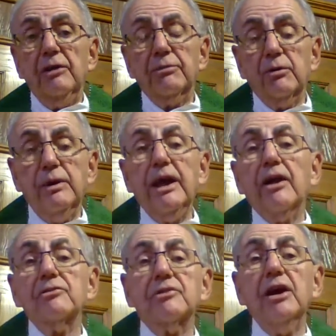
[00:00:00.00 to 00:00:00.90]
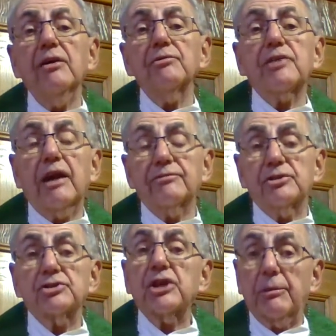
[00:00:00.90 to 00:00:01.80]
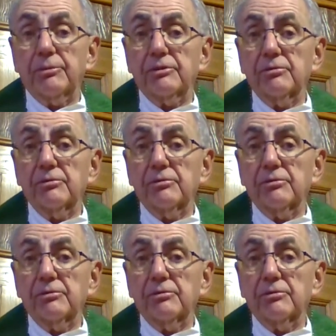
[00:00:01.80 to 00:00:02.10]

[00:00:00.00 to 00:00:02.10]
but we ourselves have to shepherd.